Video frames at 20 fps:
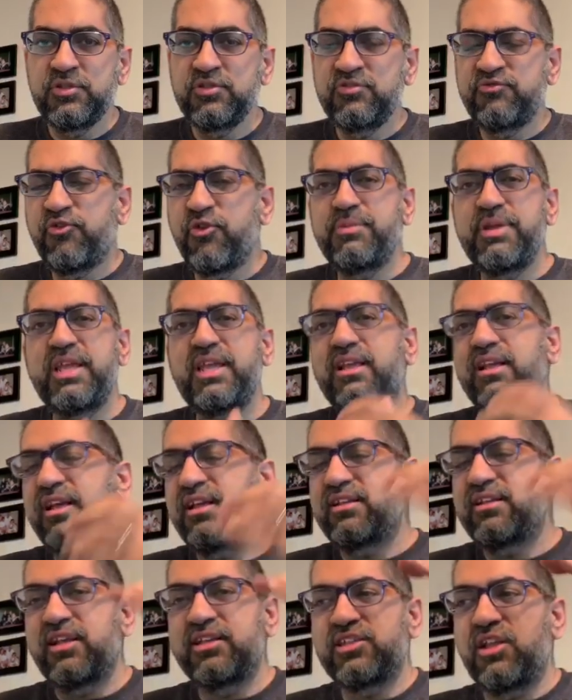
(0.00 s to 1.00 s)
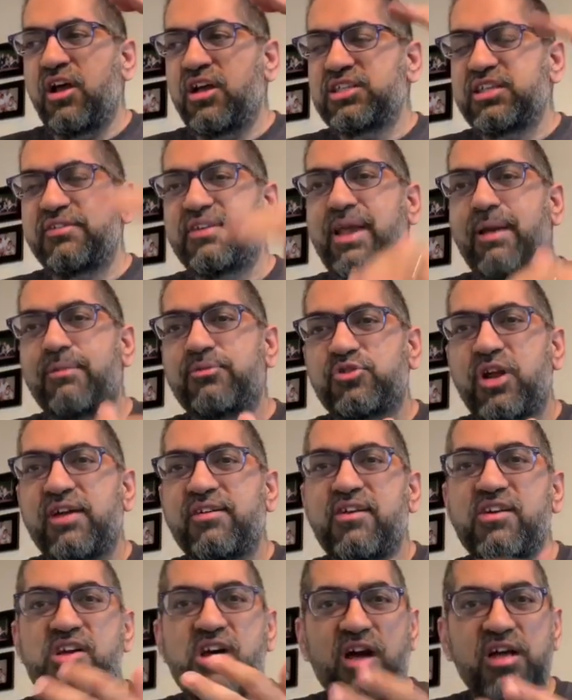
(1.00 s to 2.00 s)
For me, as long as I've kept
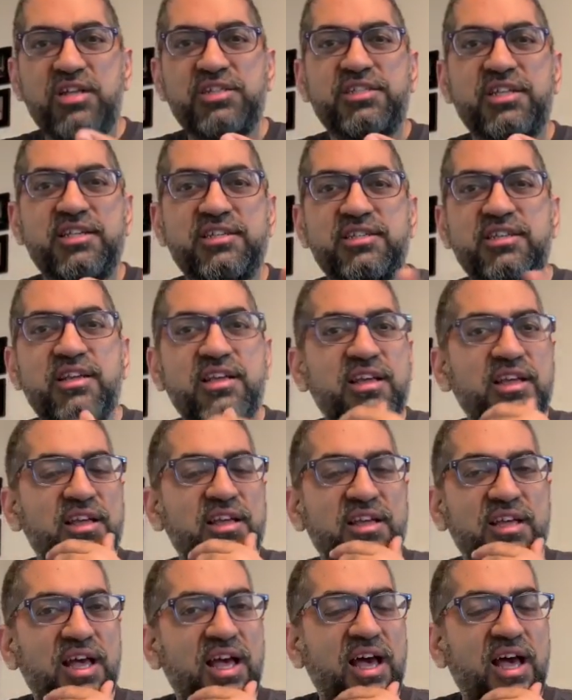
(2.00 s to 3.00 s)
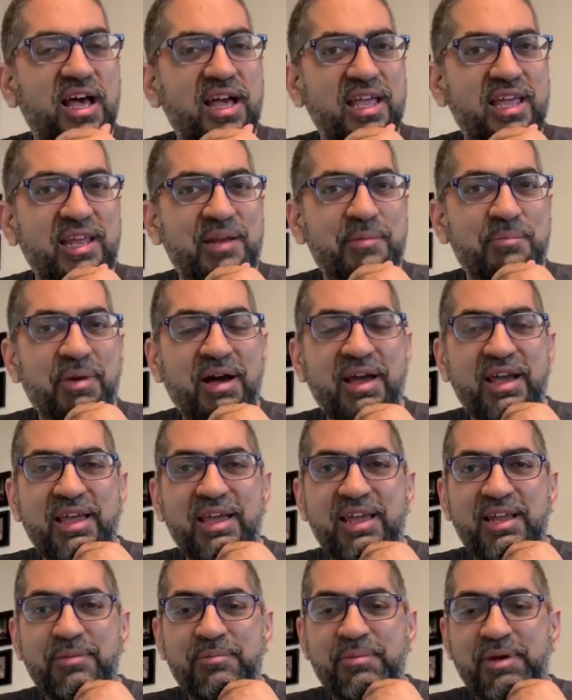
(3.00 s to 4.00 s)
track of content in
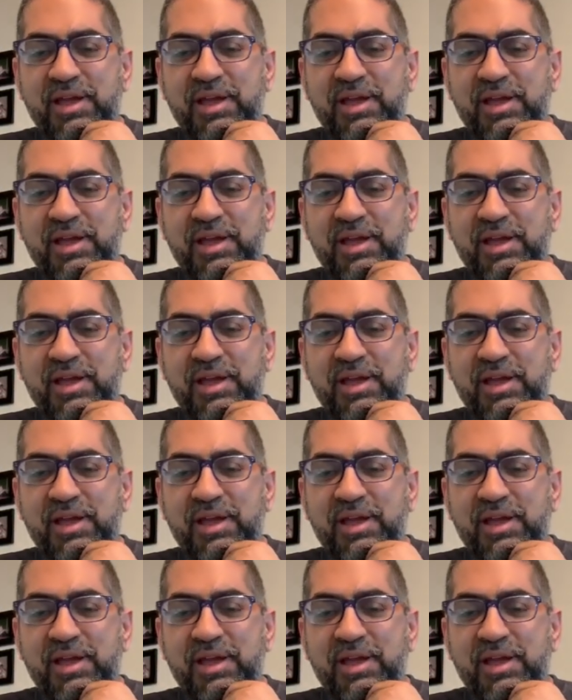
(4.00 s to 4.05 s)
my